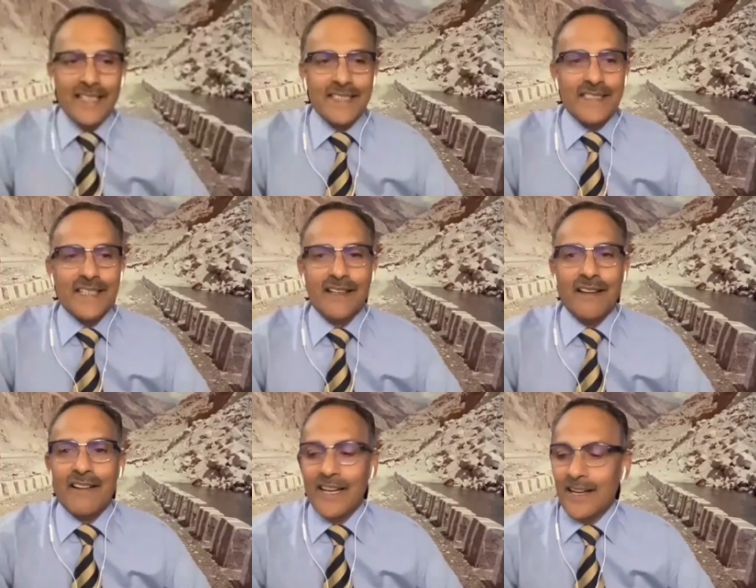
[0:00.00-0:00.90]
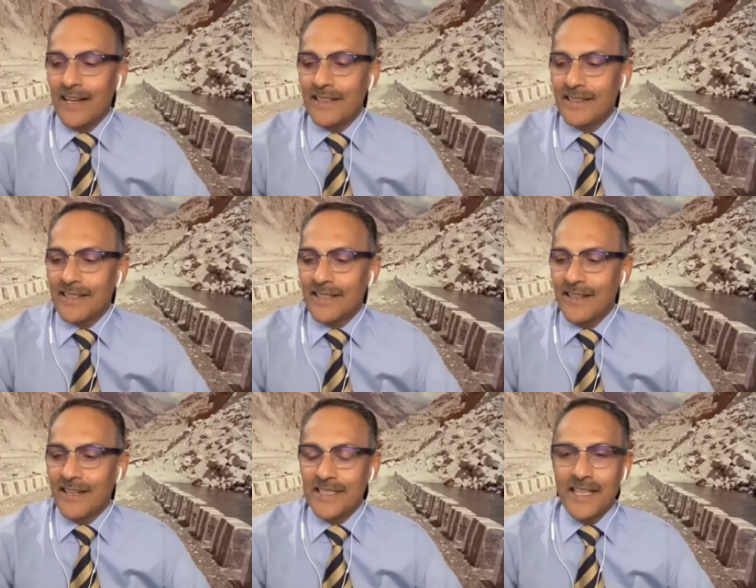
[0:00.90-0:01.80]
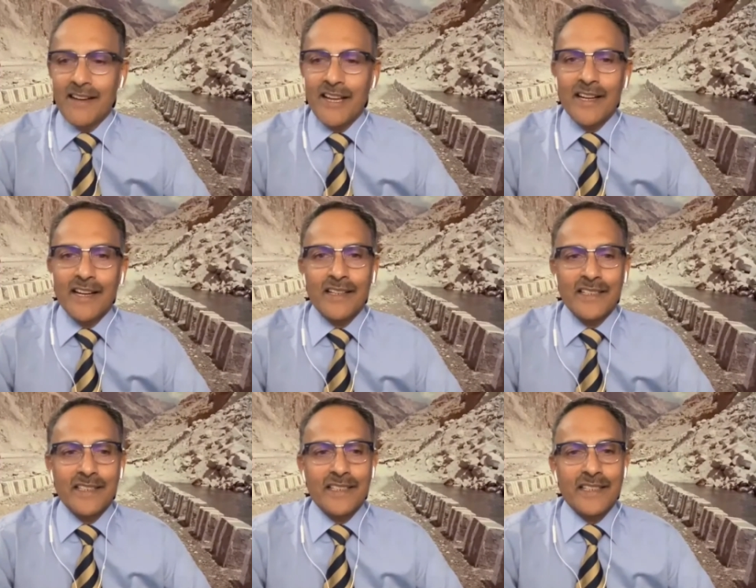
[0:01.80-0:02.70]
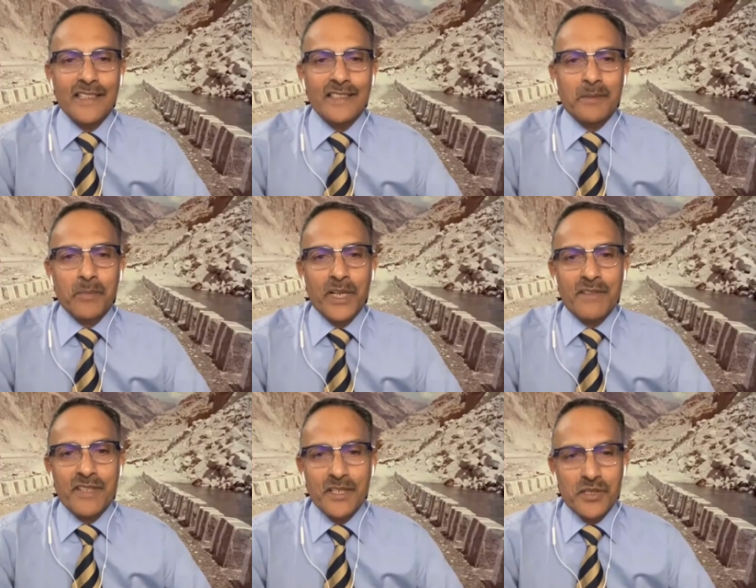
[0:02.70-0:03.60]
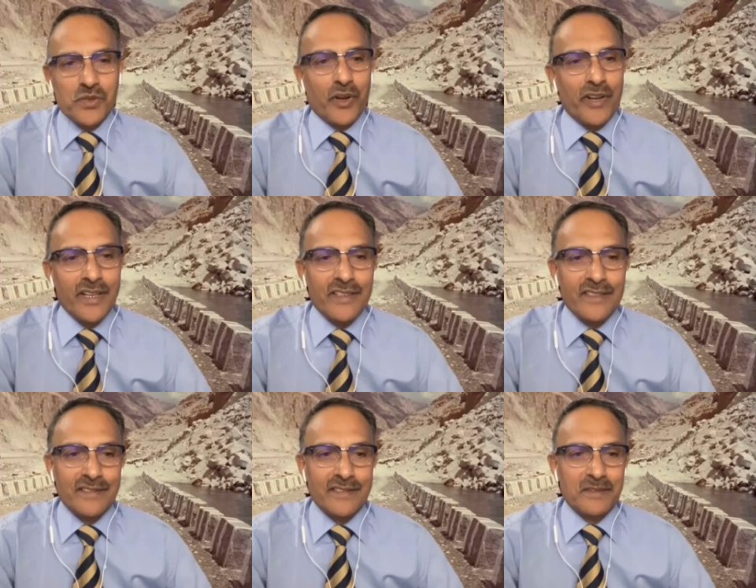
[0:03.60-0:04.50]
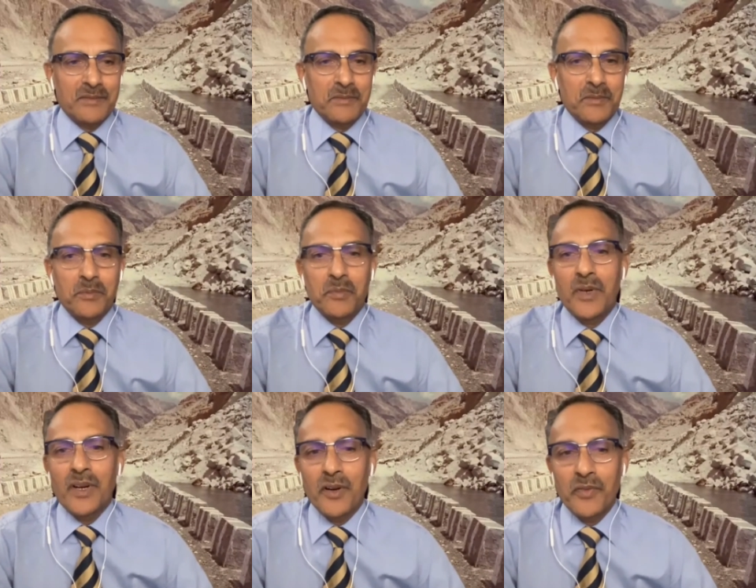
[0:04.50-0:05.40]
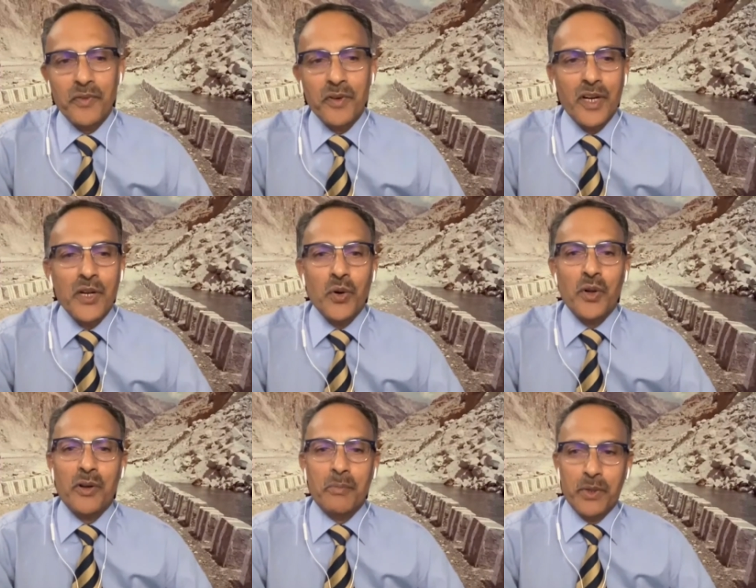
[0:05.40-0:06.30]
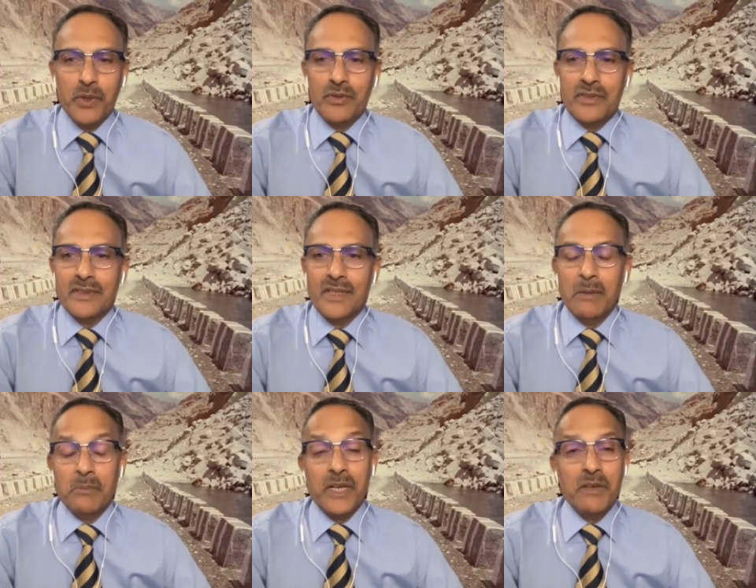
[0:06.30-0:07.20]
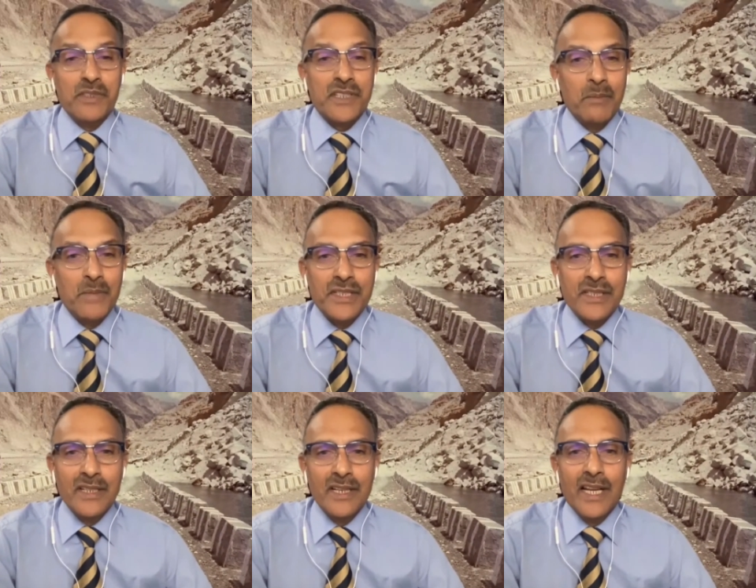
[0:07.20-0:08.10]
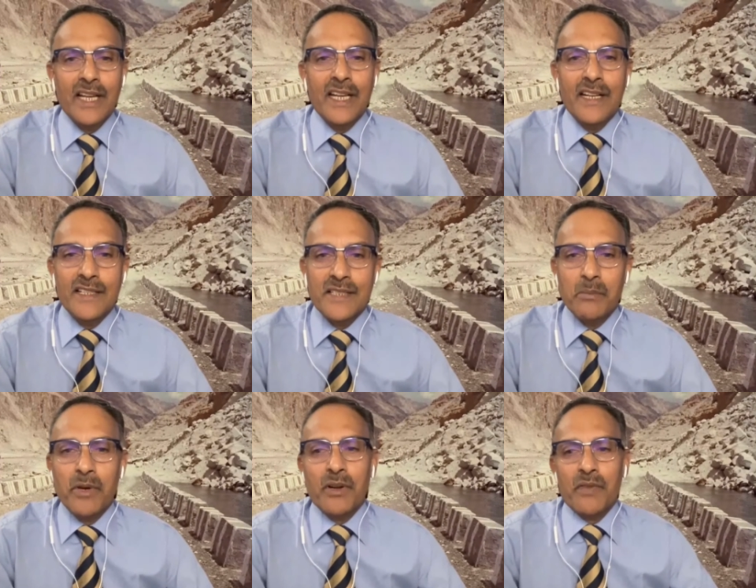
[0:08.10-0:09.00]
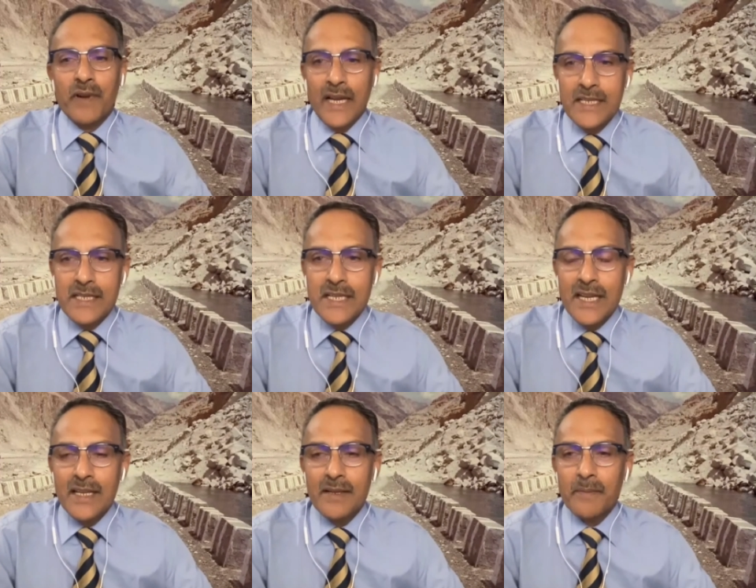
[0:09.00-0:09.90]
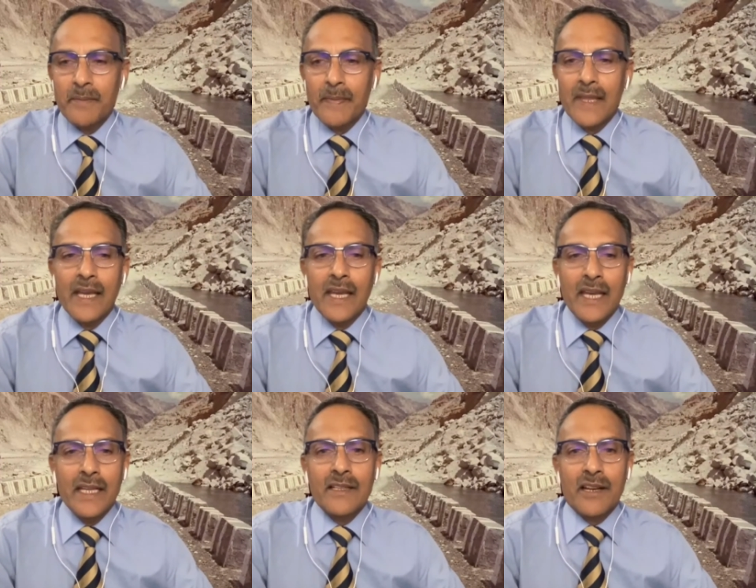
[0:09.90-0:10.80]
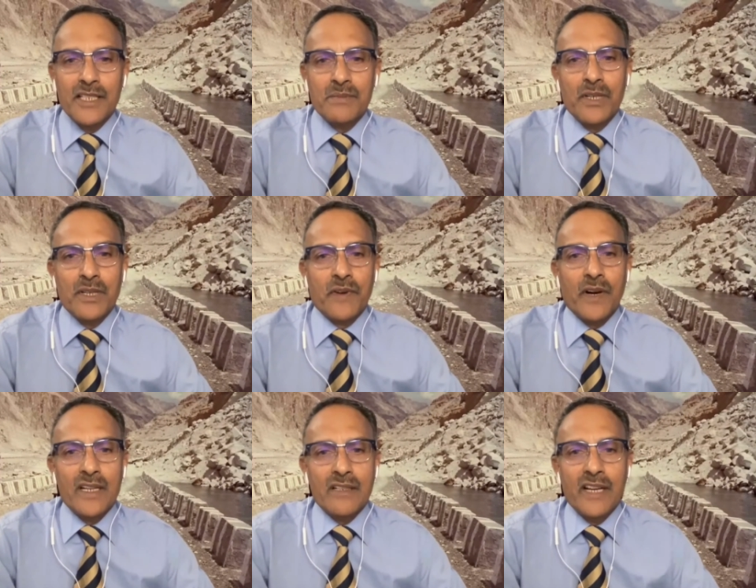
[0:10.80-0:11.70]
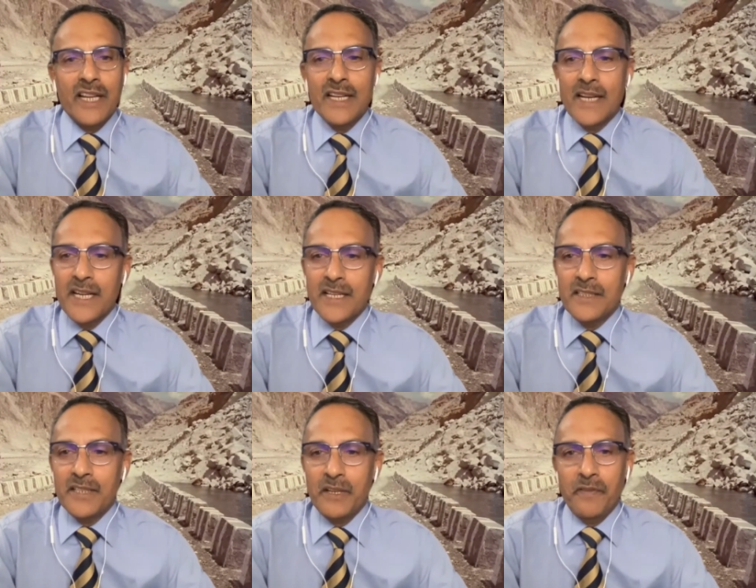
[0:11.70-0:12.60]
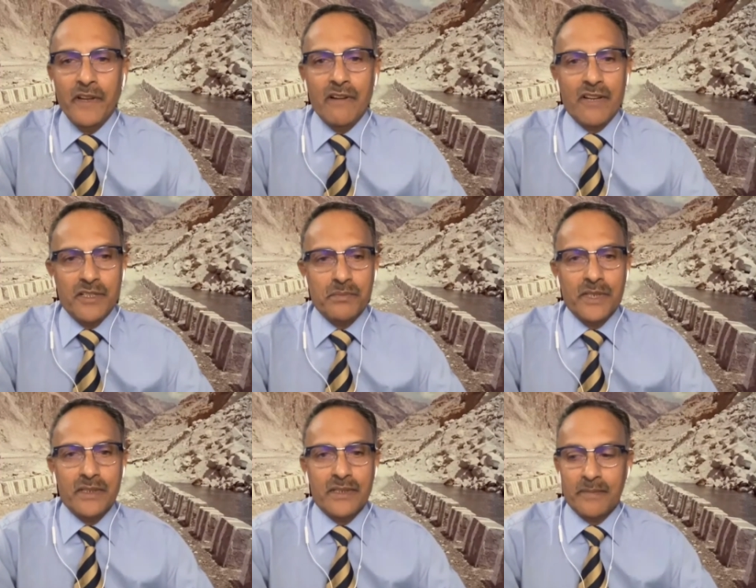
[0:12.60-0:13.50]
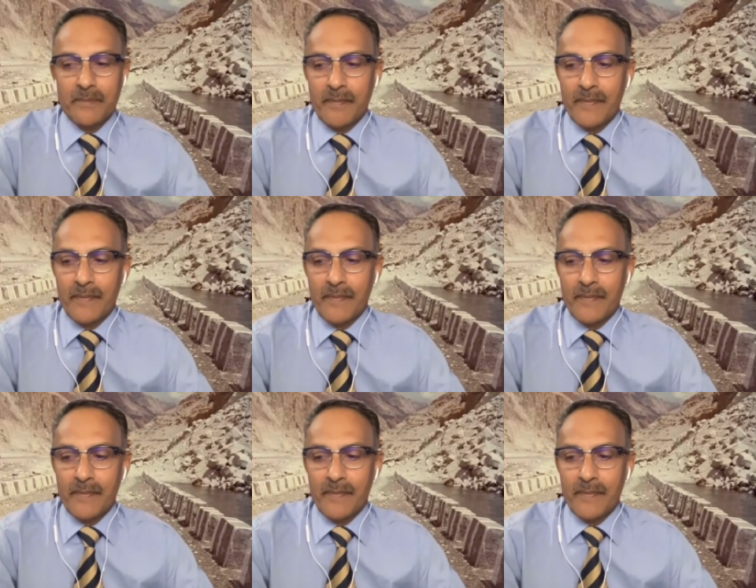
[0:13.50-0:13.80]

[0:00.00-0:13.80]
Next, Colonel Raina. Colonel Ajay Raina is a military historian of a known repute, but he was commissioned in December of 90 in the Regiment of Artillery in 93 Field Regiment.